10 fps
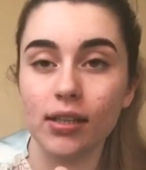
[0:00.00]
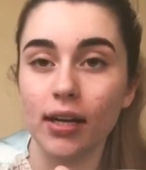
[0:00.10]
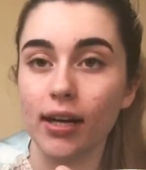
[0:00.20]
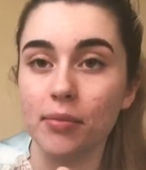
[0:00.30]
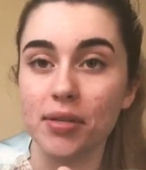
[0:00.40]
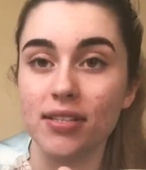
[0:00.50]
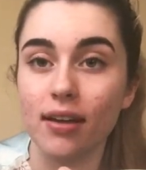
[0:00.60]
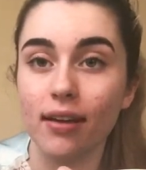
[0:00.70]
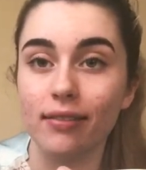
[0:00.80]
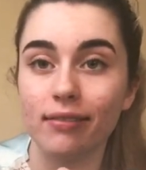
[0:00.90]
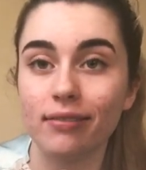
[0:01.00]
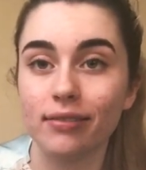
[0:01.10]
It had to be said.